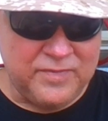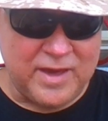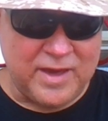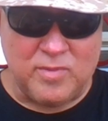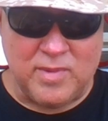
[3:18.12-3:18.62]

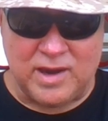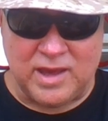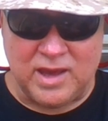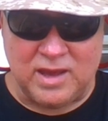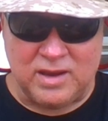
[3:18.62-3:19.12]
Things are about to
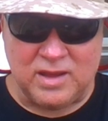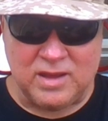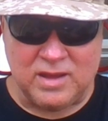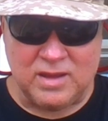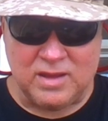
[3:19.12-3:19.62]
get
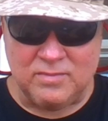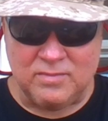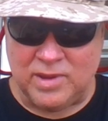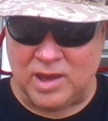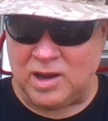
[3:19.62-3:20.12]

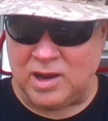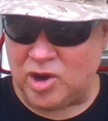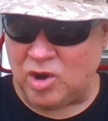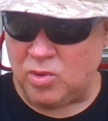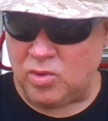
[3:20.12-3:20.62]
beyond
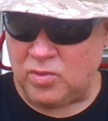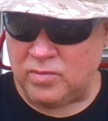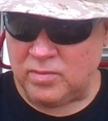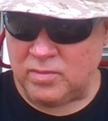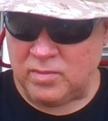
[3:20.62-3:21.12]
terrible,
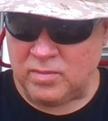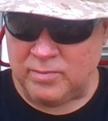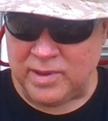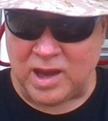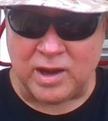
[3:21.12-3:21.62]

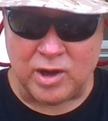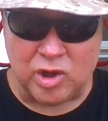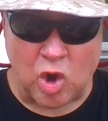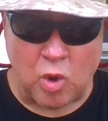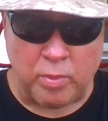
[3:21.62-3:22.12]
beyond
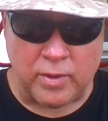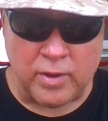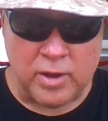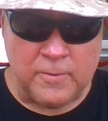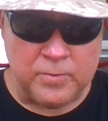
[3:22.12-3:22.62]
hope.
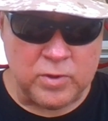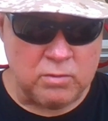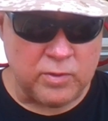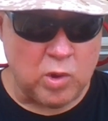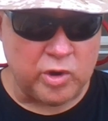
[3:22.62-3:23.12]

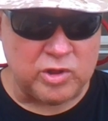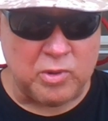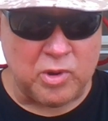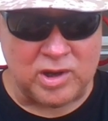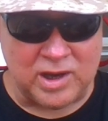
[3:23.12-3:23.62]
When the Holy
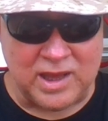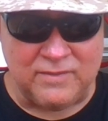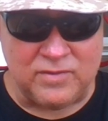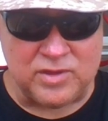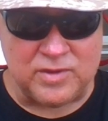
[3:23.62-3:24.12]
Spirit
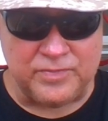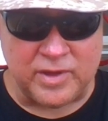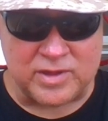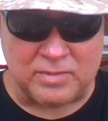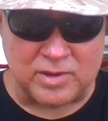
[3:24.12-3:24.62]
leaves,
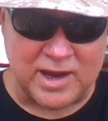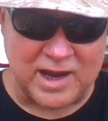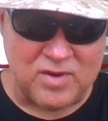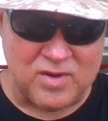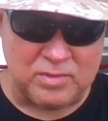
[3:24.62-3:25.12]
except a
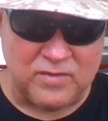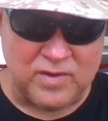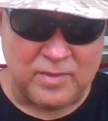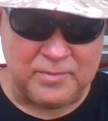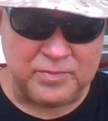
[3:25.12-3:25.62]
tiny remnant of
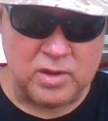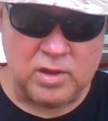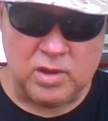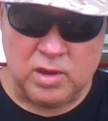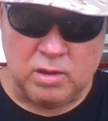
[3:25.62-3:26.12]
him,
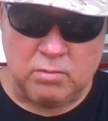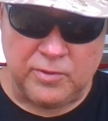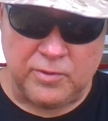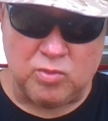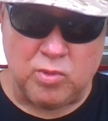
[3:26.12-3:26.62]

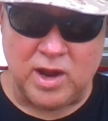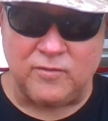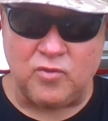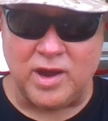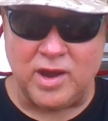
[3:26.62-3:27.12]
the true bride
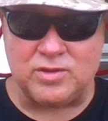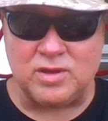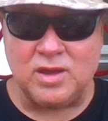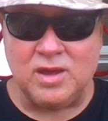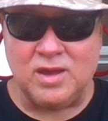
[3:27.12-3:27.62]
of Christ,
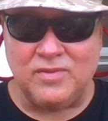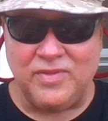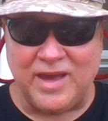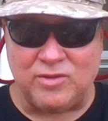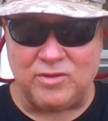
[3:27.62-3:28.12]

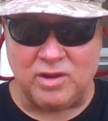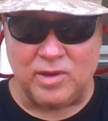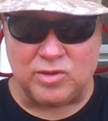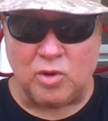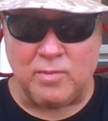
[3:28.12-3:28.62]
things are going to
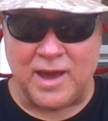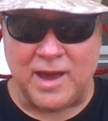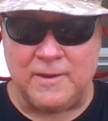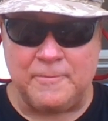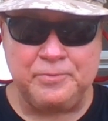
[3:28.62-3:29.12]
be so
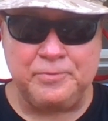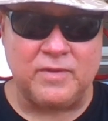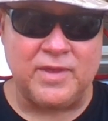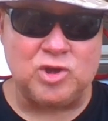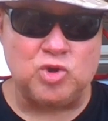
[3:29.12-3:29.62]
bad
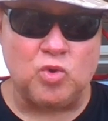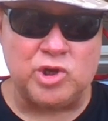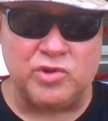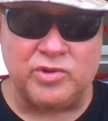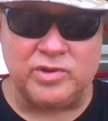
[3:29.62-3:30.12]
that you'll
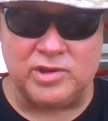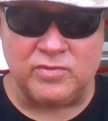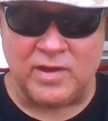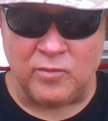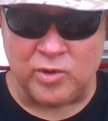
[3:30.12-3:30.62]
wish when
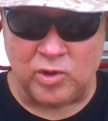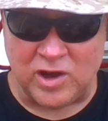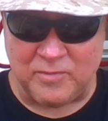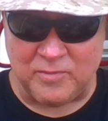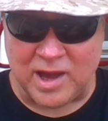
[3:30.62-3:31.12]
you're
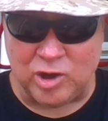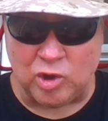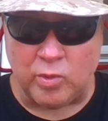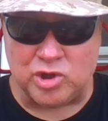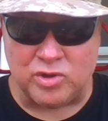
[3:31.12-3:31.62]
left behind,
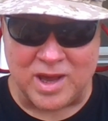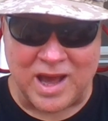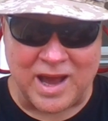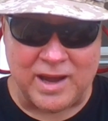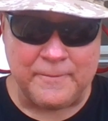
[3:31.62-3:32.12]
you'll wish you
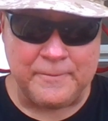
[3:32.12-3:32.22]
died.